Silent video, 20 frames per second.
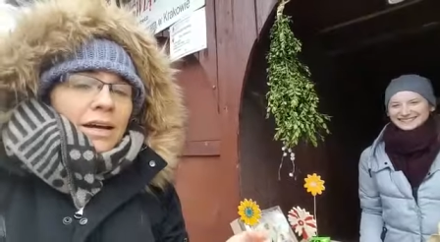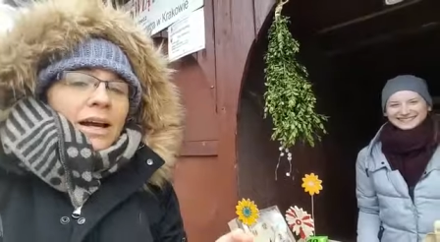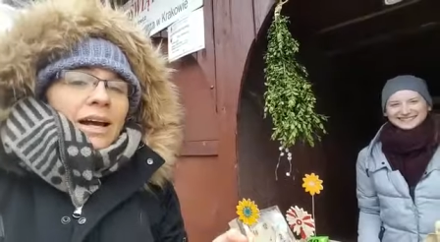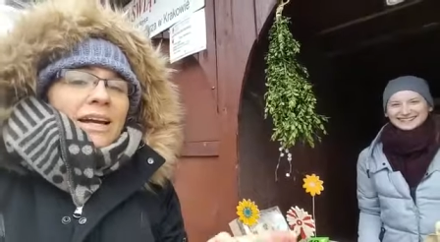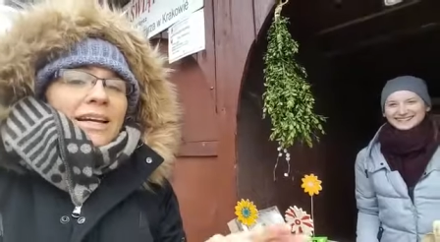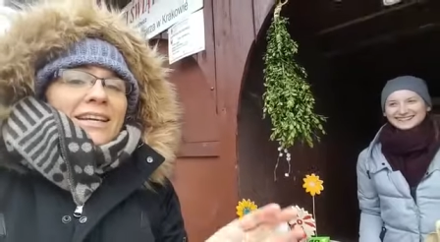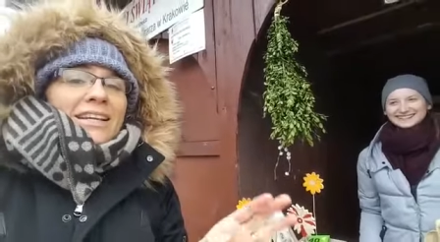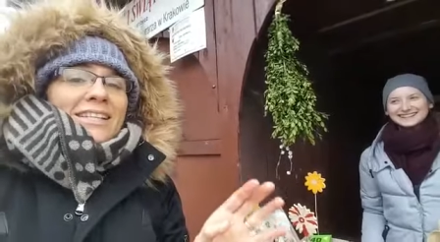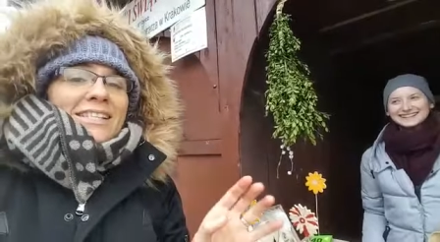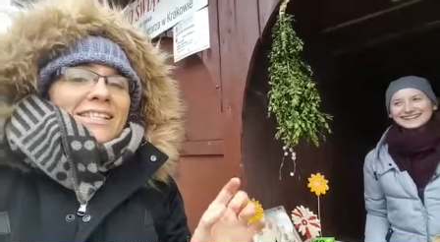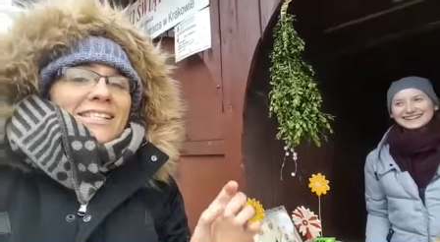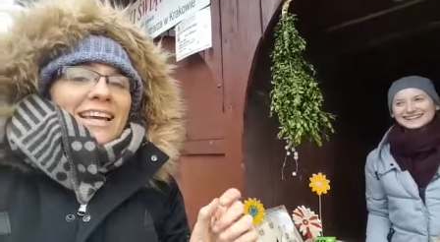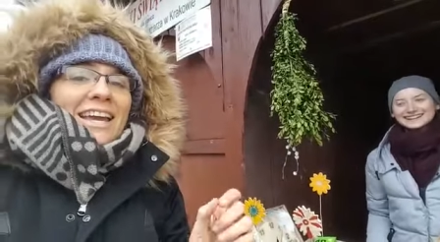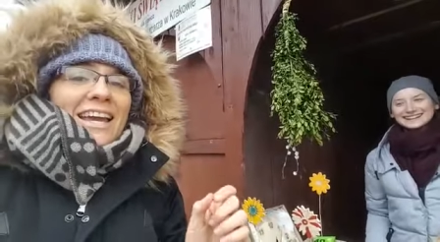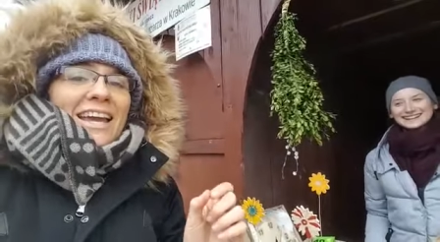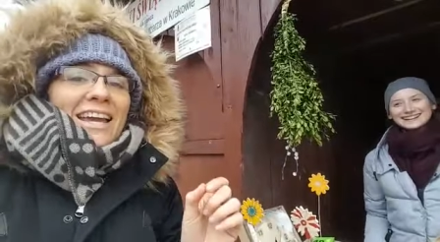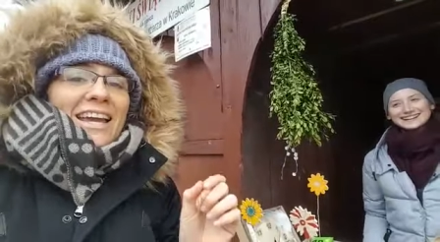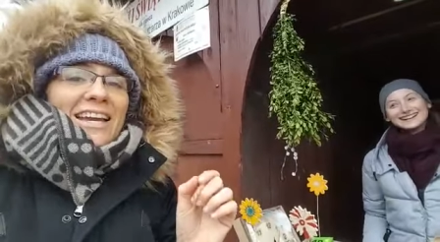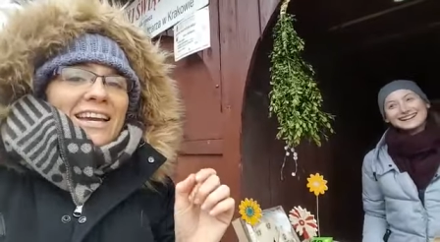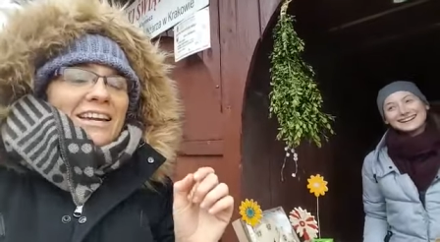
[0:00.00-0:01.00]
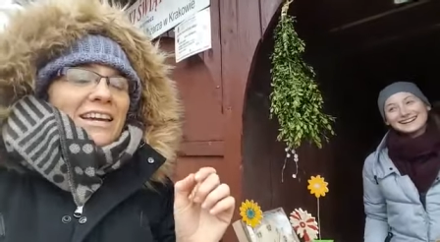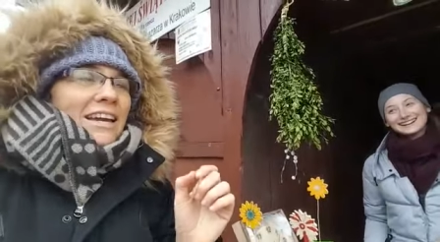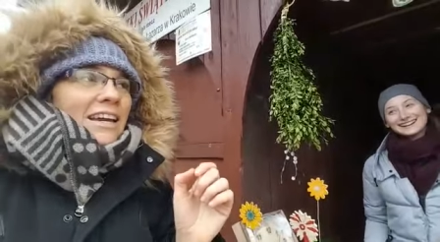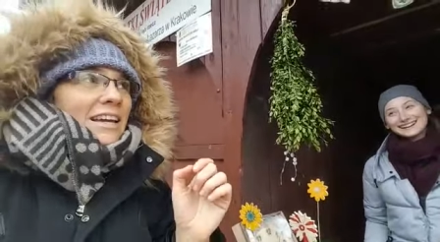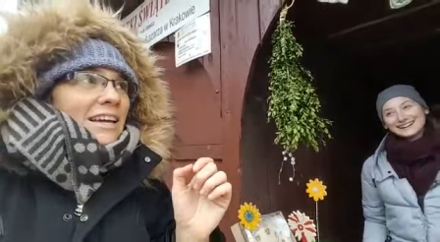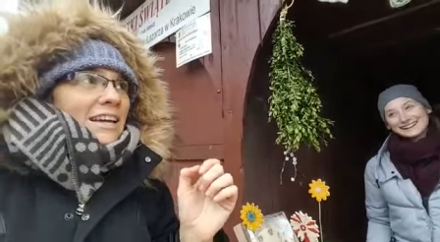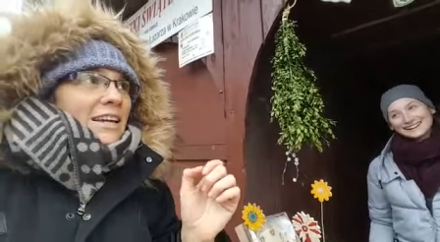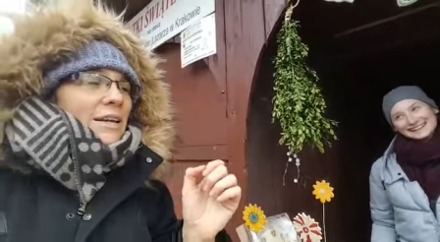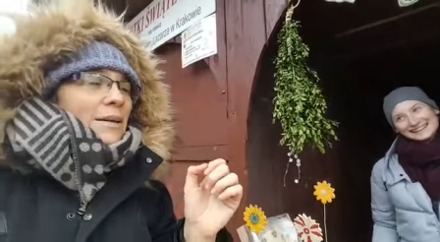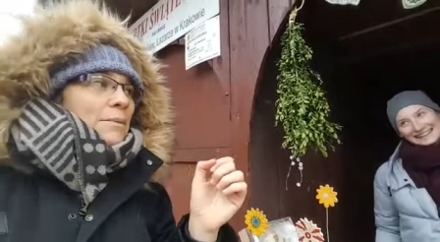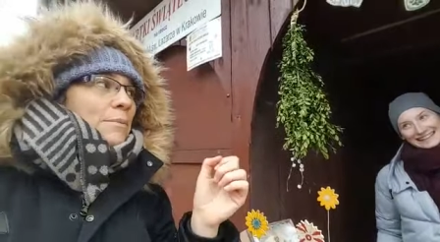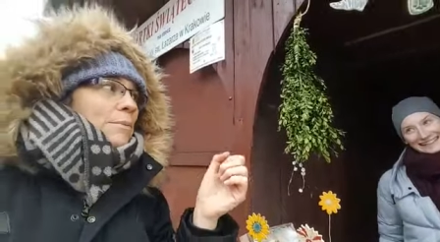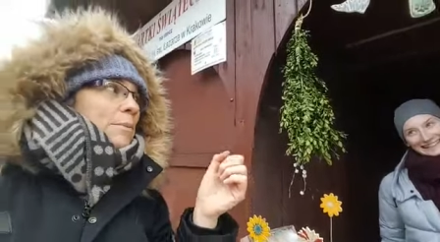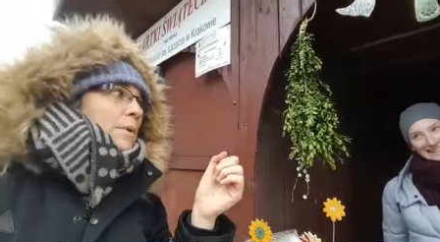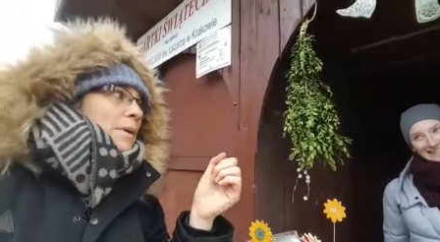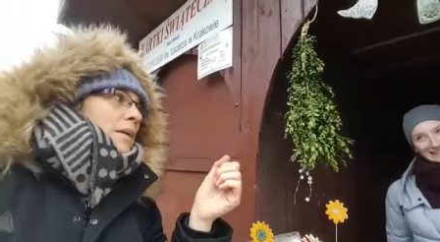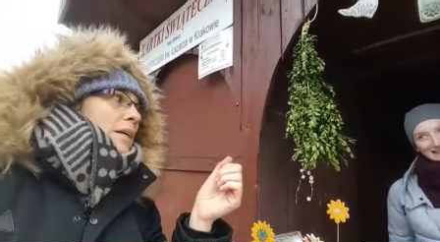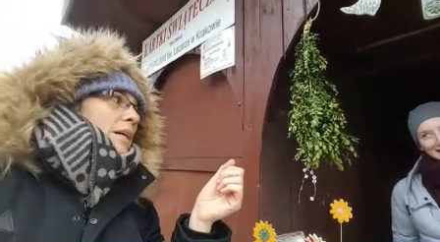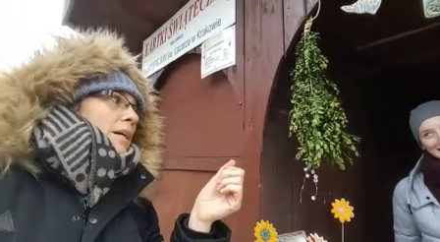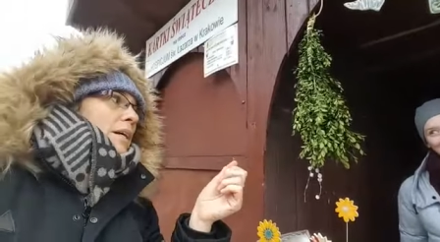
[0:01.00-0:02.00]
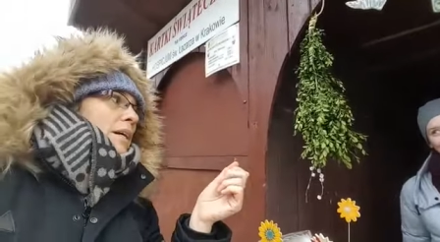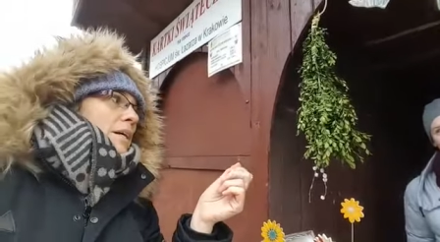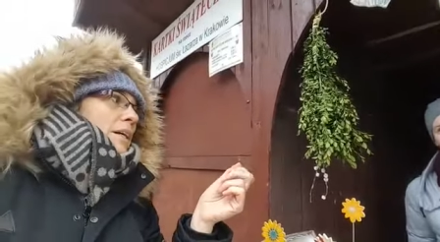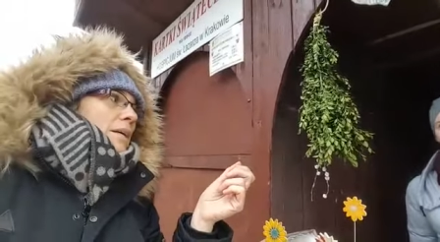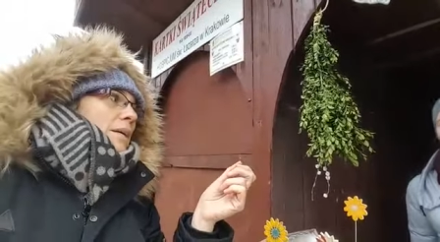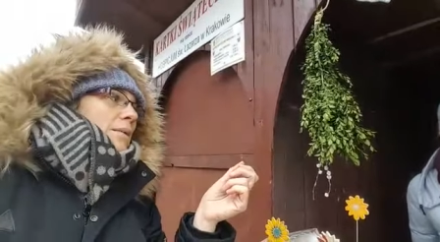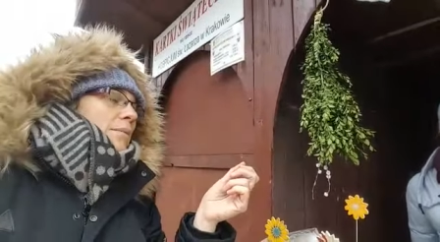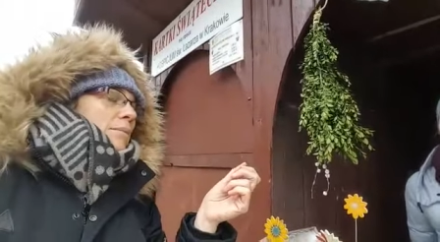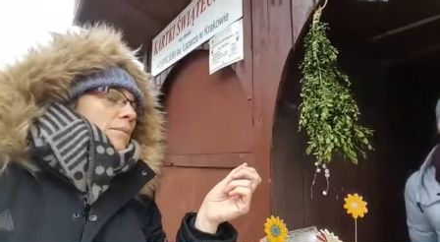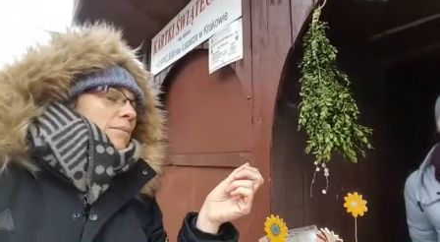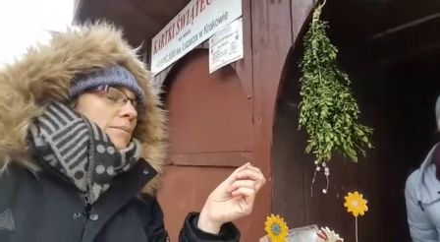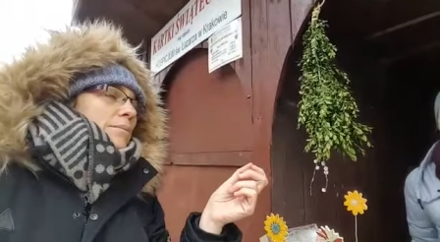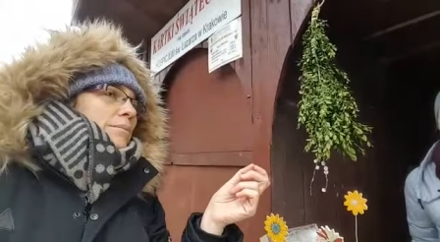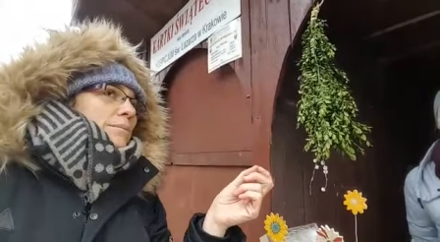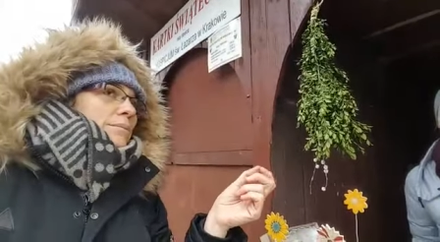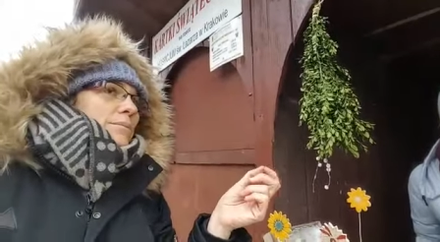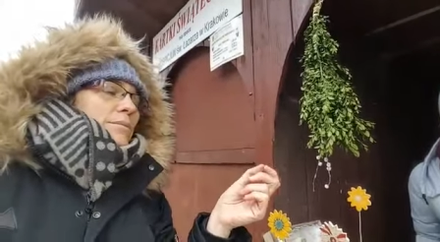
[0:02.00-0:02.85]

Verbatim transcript: I can say um, um,